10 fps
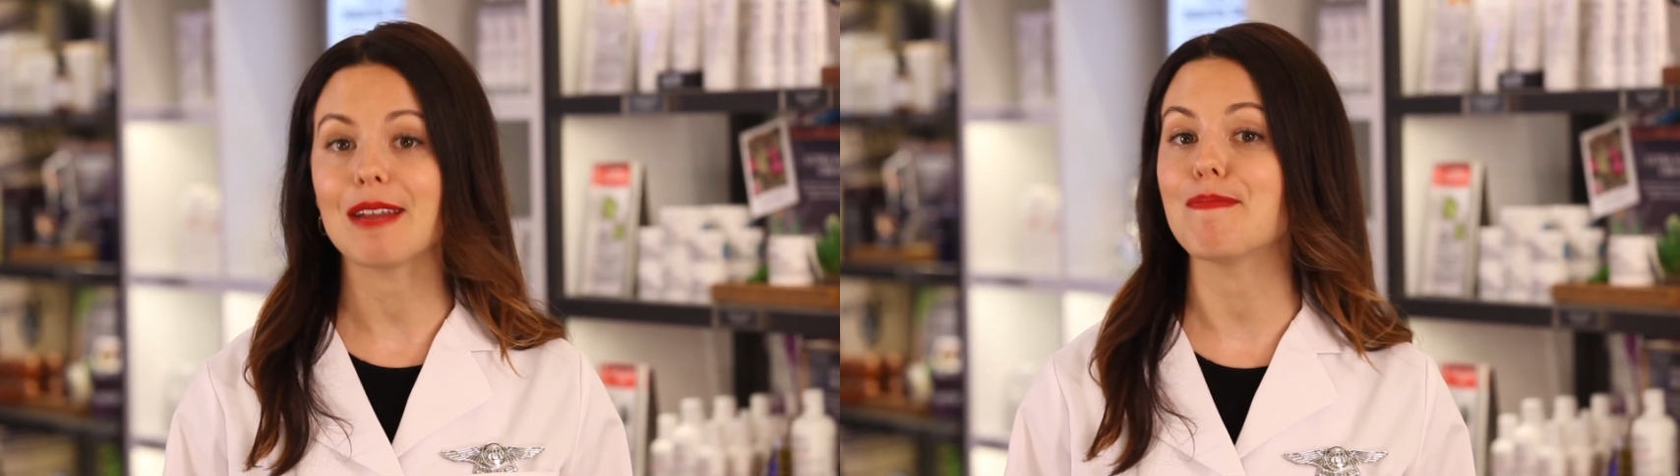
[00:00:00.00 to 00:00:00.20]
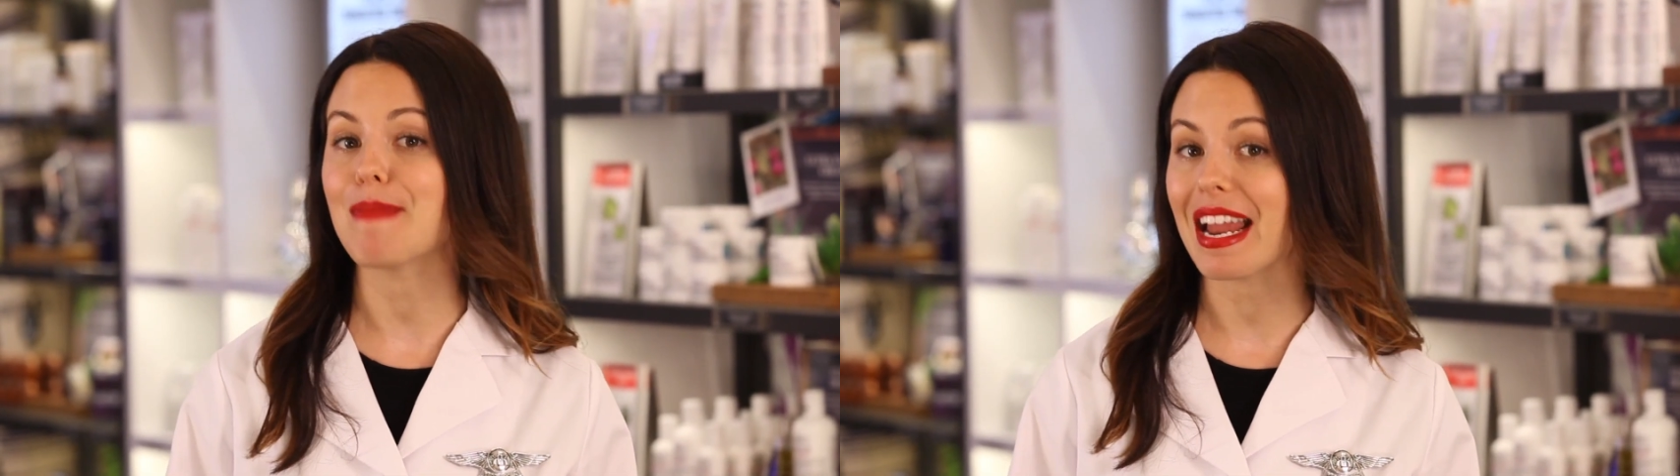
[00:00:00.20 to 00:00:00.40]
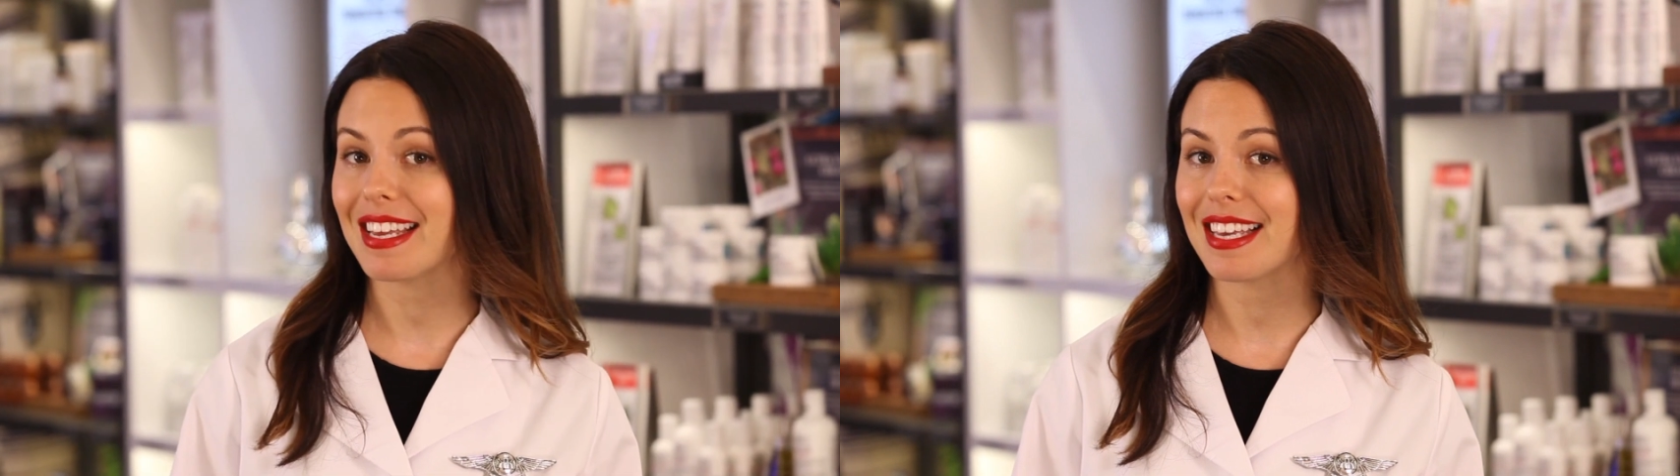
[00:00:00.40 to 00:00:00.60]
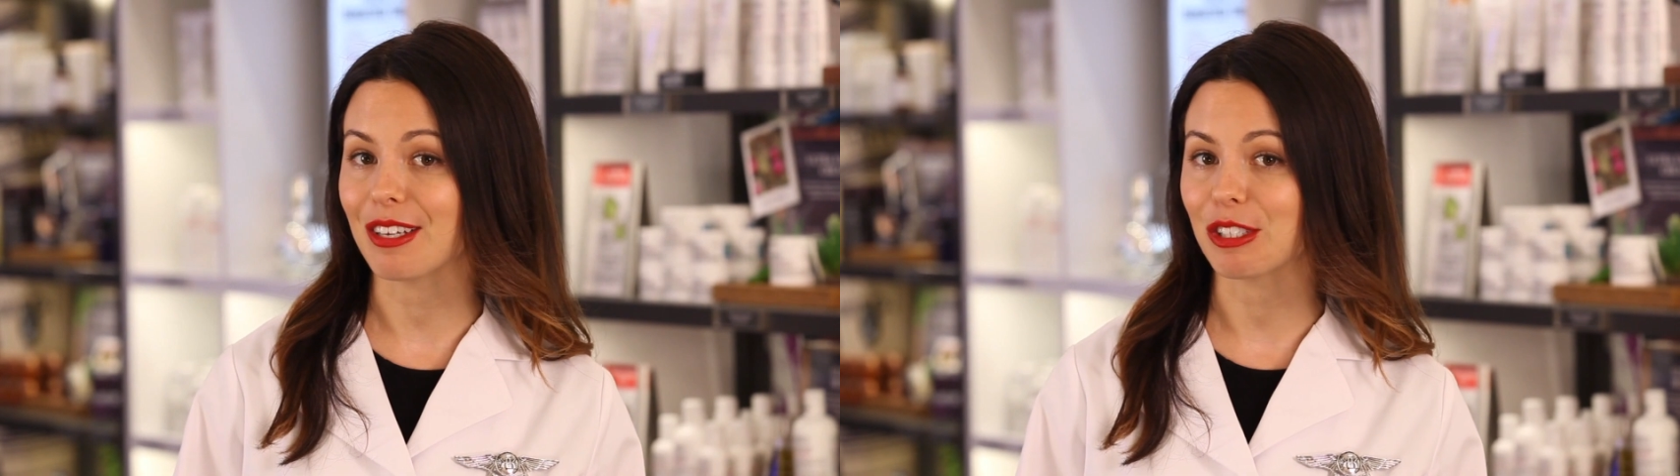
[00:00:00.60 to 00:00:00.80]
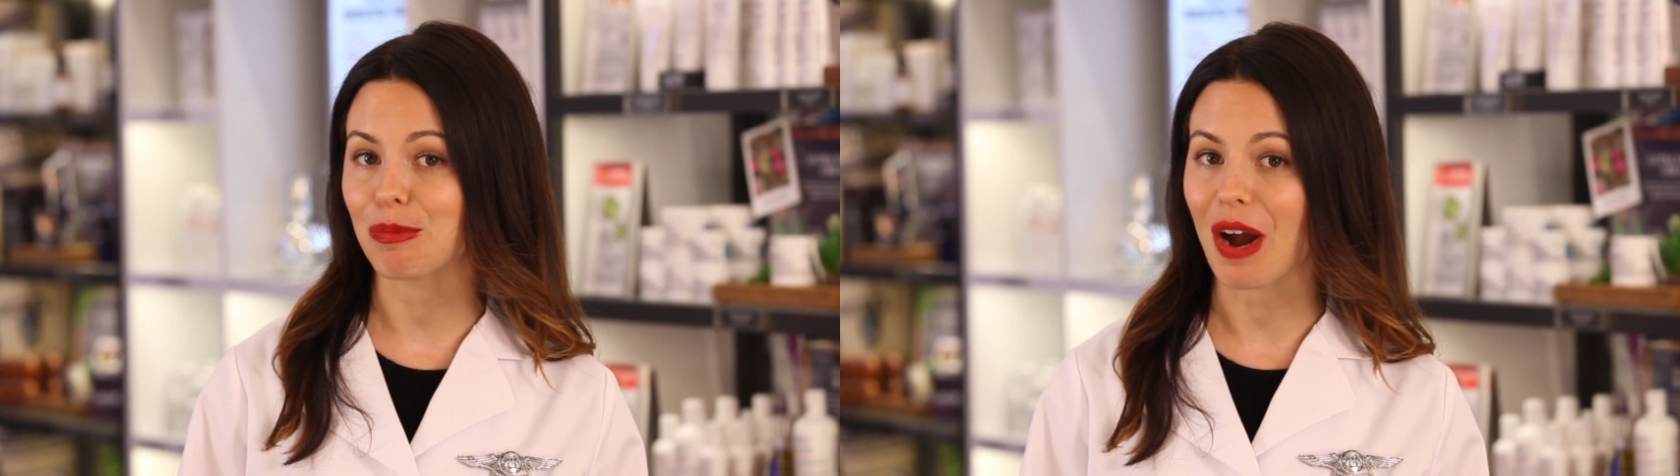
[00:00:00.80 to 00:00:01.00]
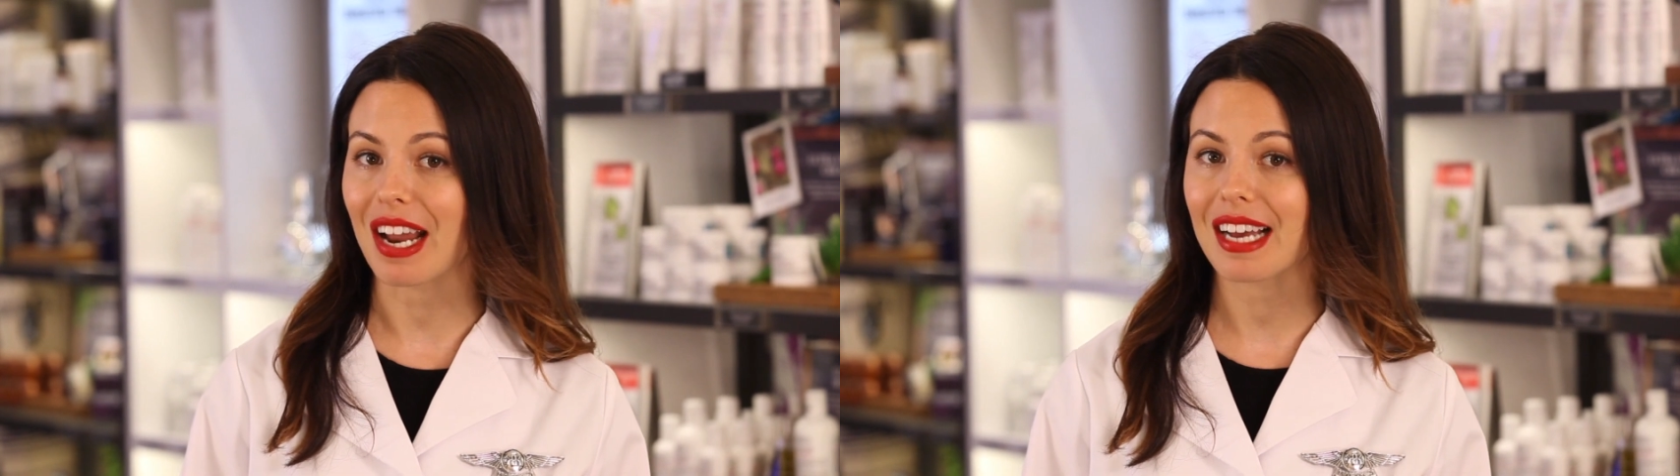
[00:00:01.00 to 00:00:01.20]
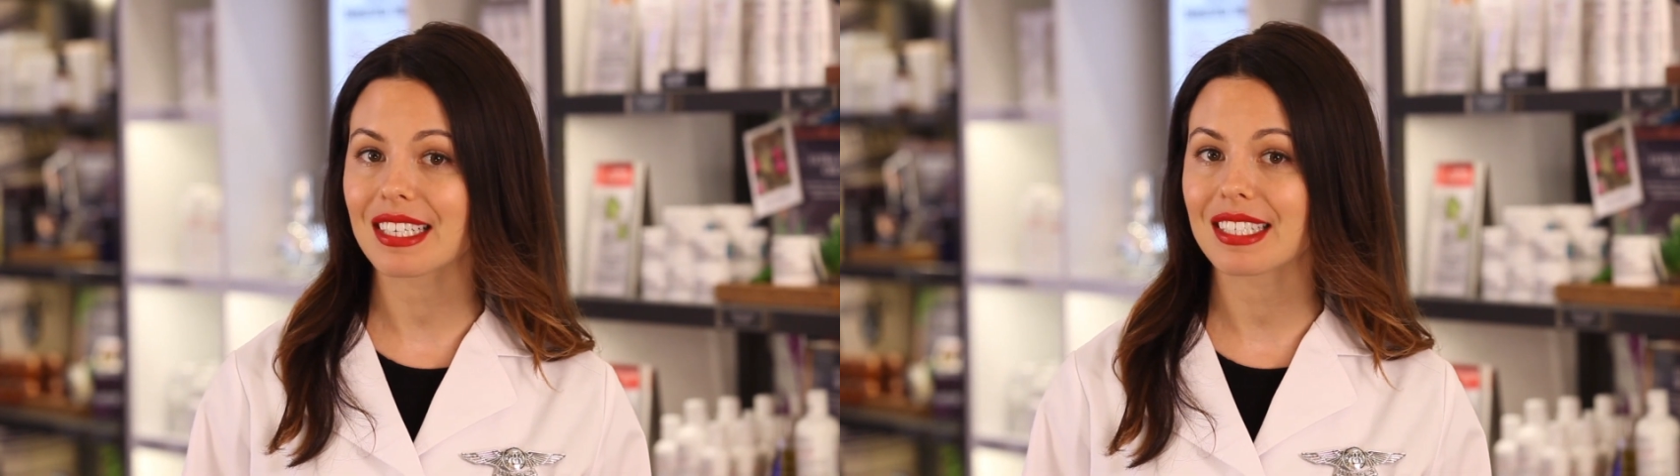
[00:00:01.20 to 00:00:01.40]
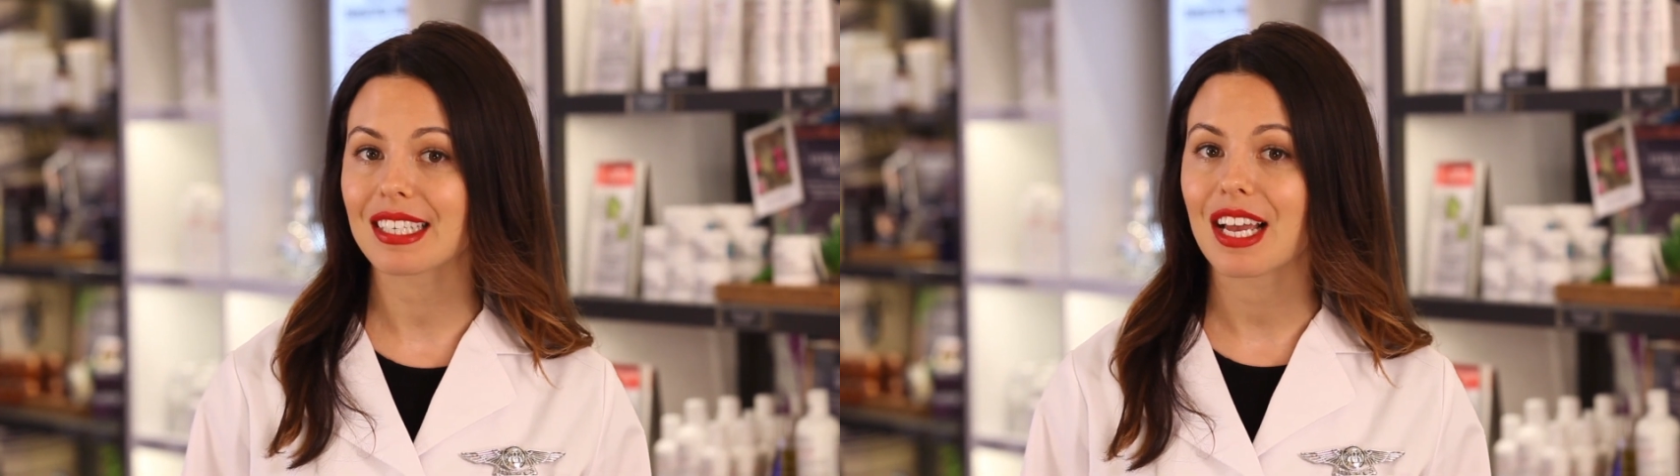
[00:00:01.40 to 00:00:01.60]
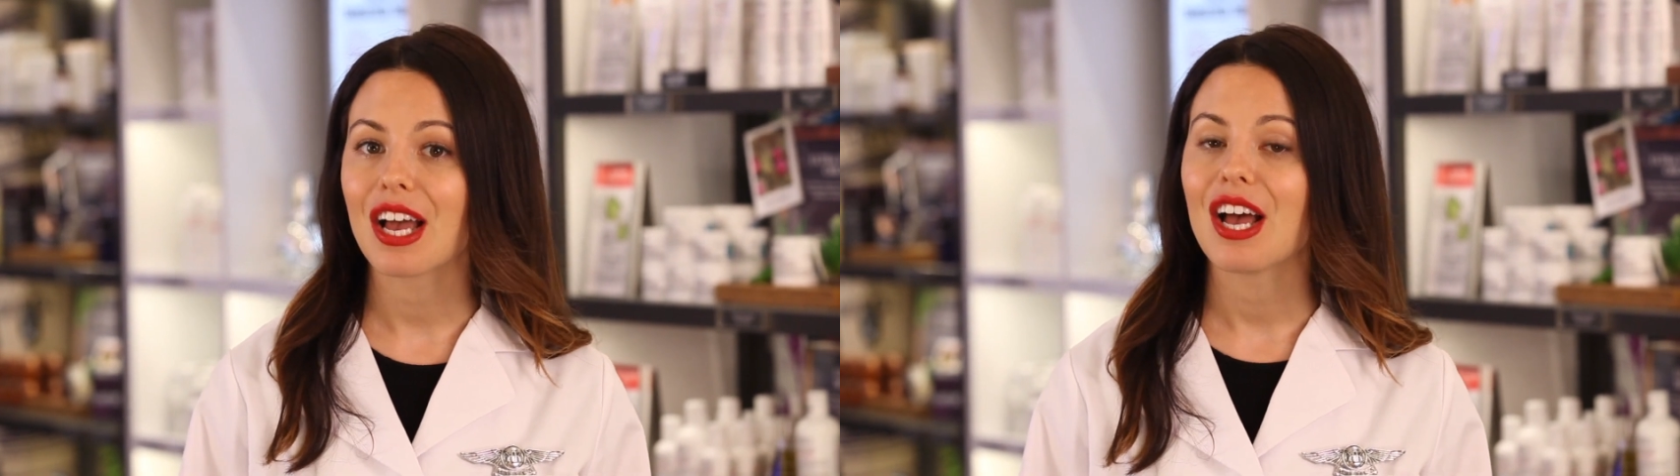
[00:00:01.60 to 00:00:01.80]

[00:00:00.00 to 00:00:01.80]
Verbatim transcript: in many Kiehl's products.